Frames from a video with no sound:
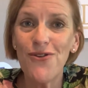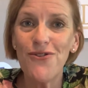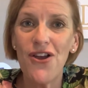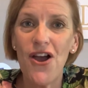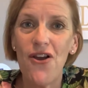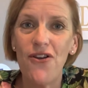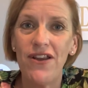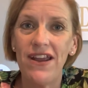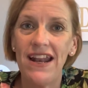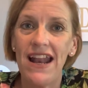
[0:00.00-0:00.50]

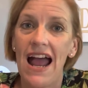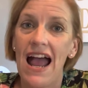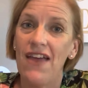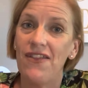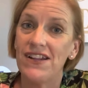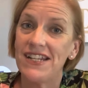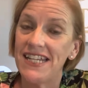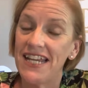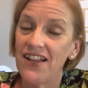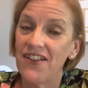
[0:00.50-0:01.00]
noted
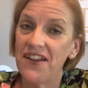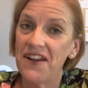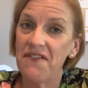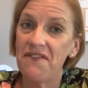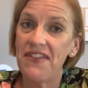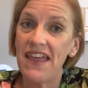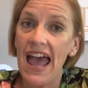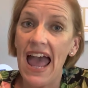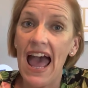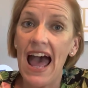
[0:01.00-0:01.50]
at the tail end
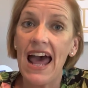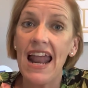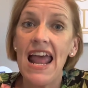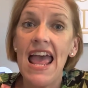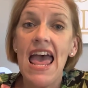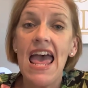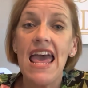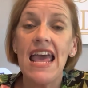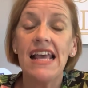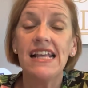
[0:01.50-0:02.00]
of that
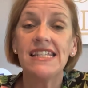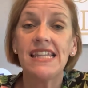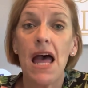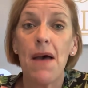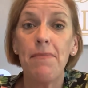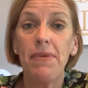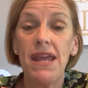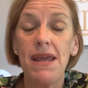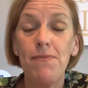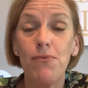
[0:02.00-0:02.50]
is
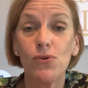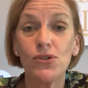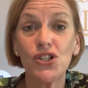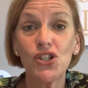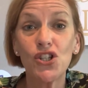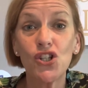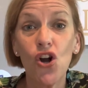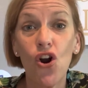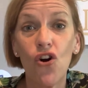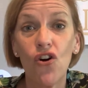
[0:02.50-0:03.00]
that
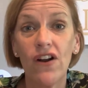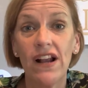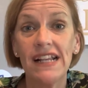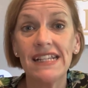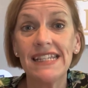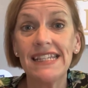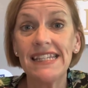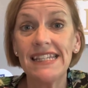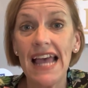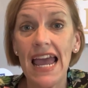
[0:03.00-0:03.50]
people's
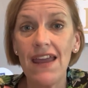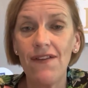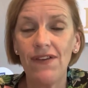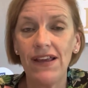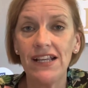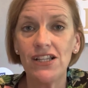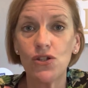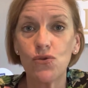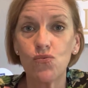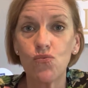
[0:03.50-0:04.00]
current
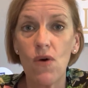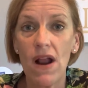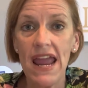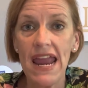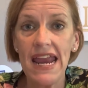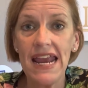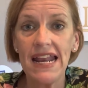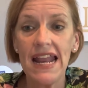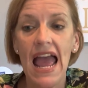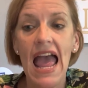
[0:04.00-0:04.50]
savings
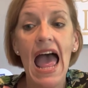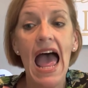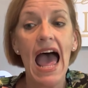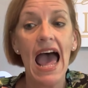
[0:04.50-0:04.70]
rate